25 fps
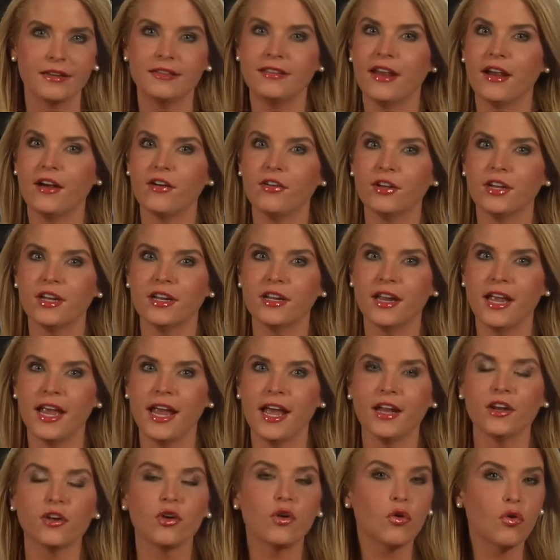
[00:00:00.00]
Darren and
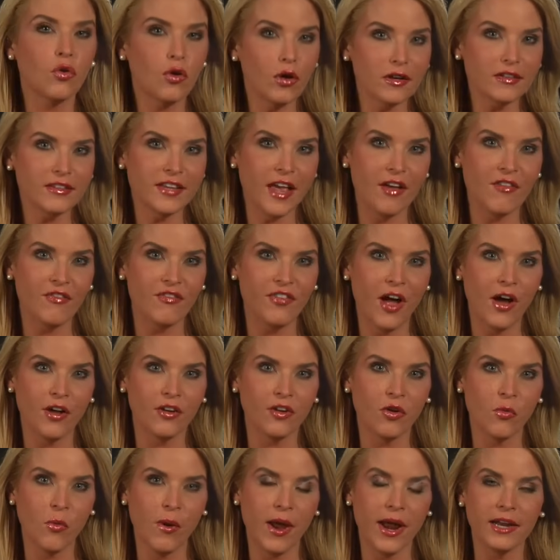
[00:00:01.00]
Ann, crooks have found
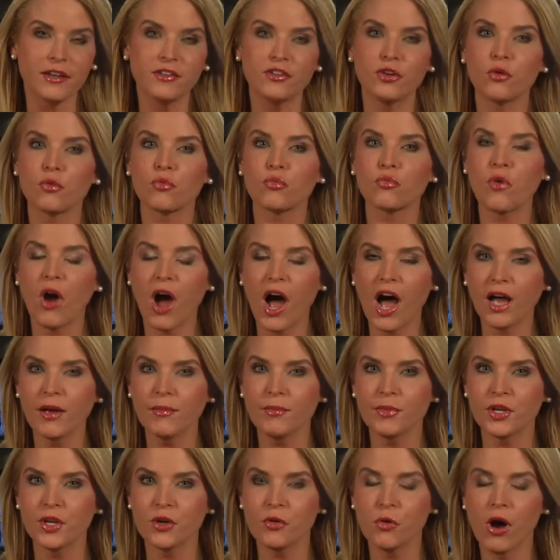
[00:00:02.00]
a way to
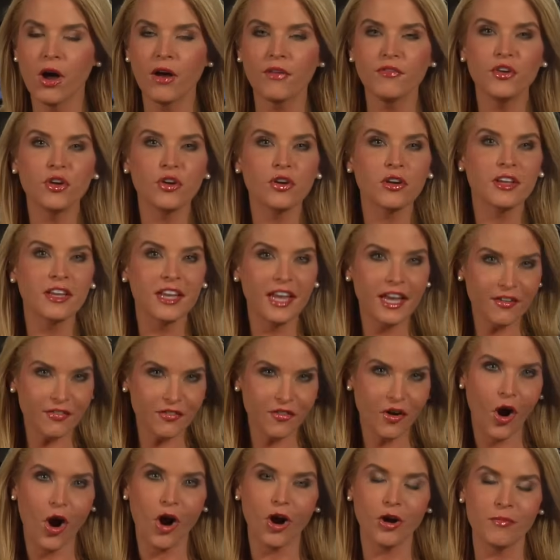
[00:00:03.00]
rob you of your gift
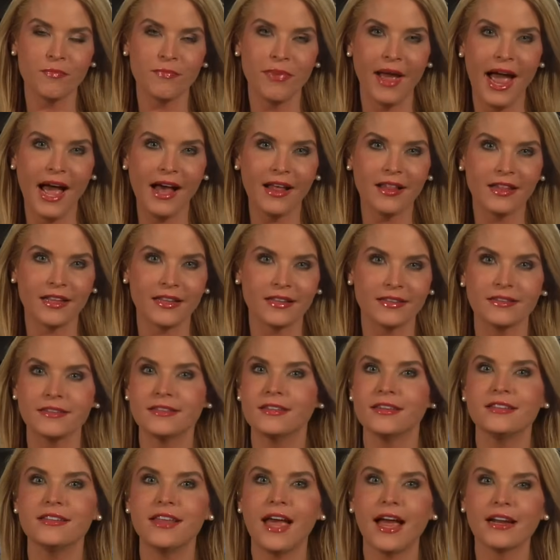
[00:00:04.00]
card balance.
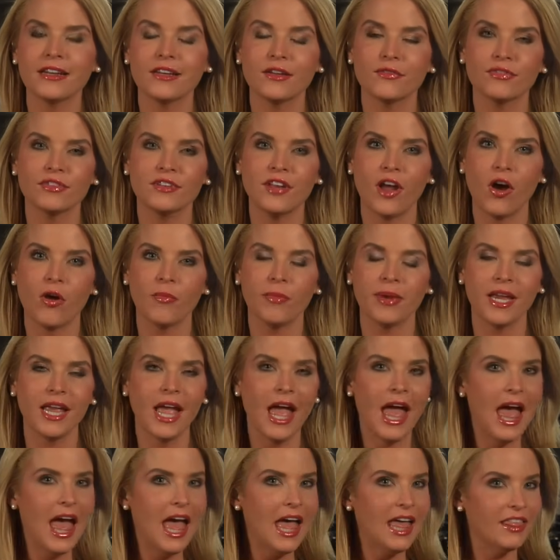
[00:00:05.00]
Detectives tell me
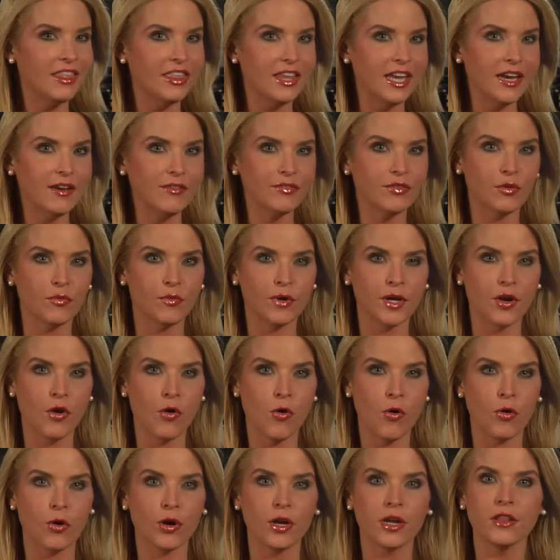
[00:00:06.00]
thieves are
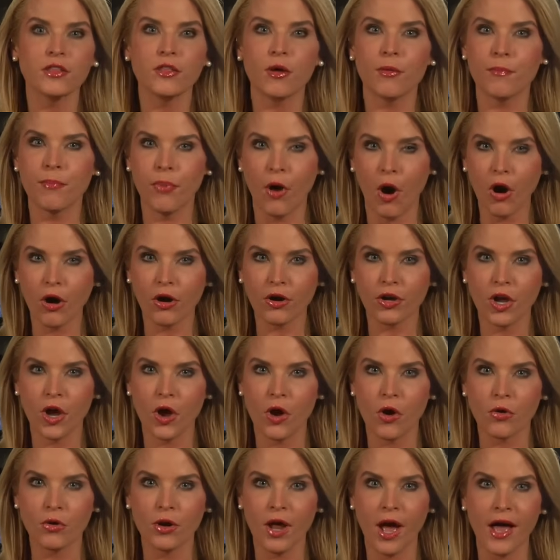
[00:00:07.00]
recording the
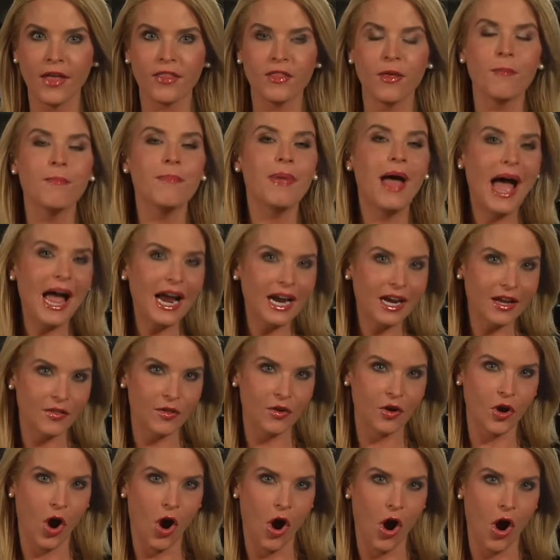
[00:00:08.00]
barcode on the back of
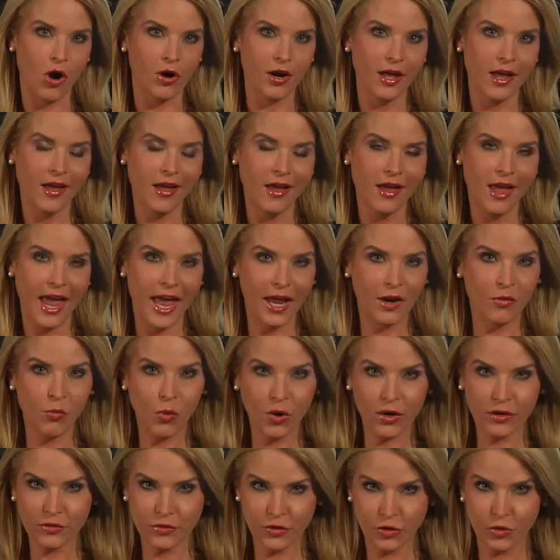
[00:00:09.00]
the card, and
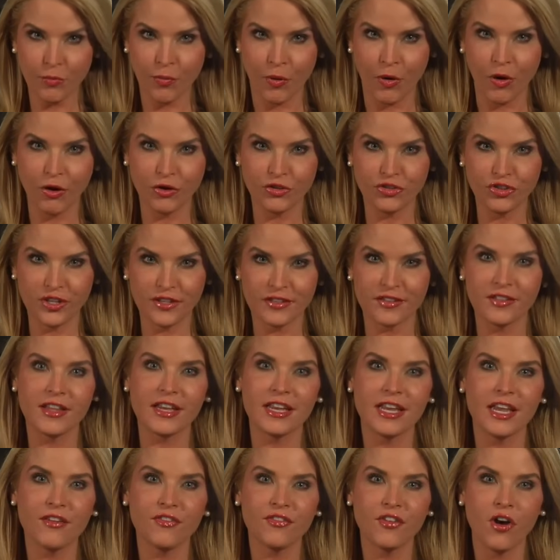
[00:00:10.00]
once you purchase the
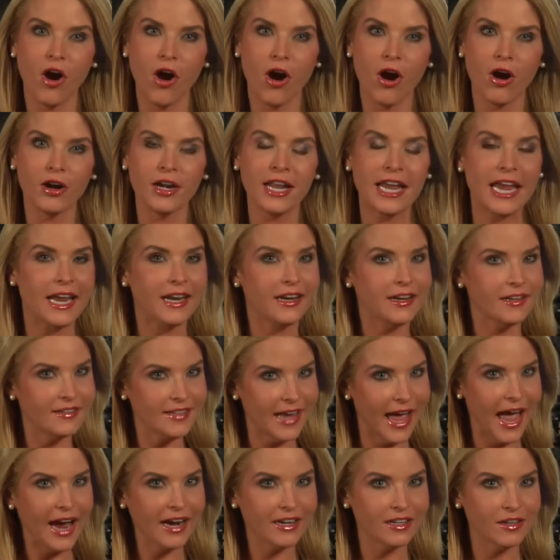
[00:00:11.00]
gift card and it's
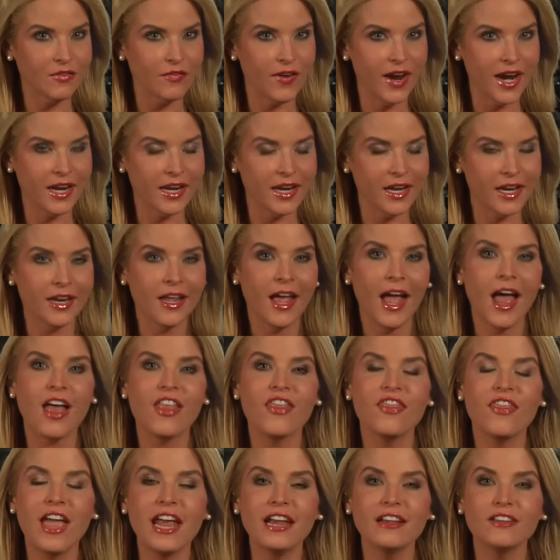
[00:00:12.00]
activated,
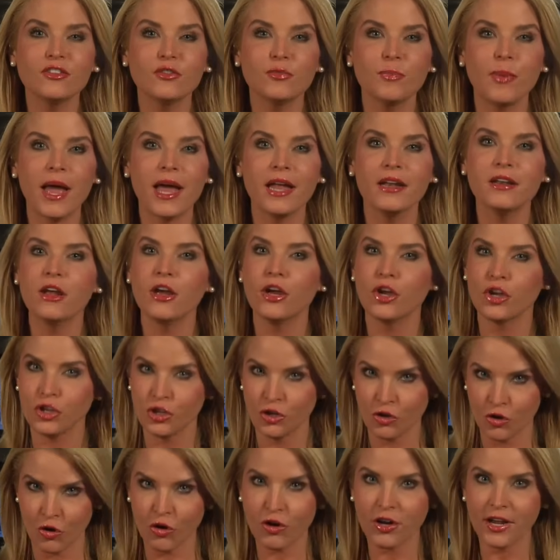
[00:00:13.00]
they spend
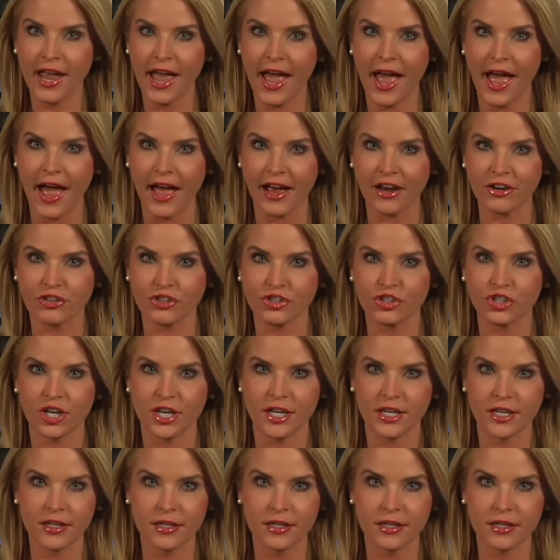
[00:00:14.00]
your cash.